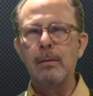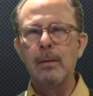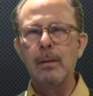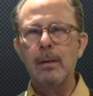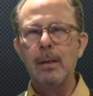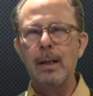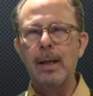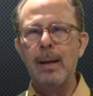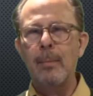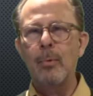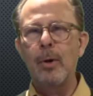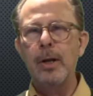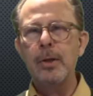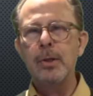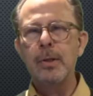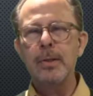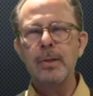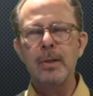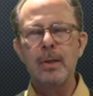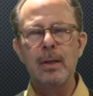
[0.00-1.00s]

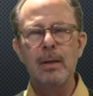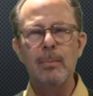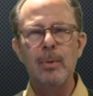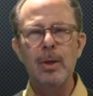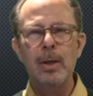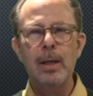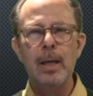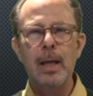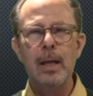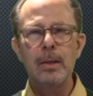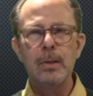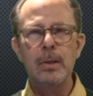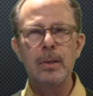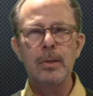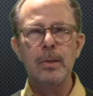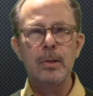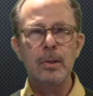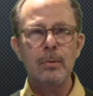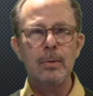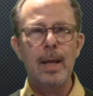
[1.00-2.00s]
collaborations and communications
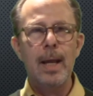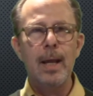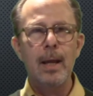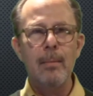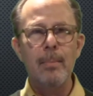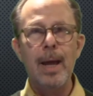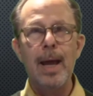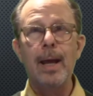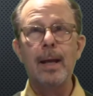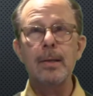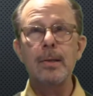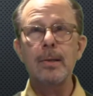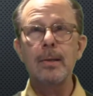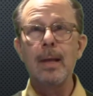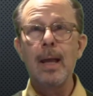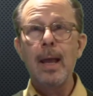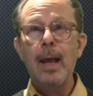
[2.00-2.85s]
to AMX,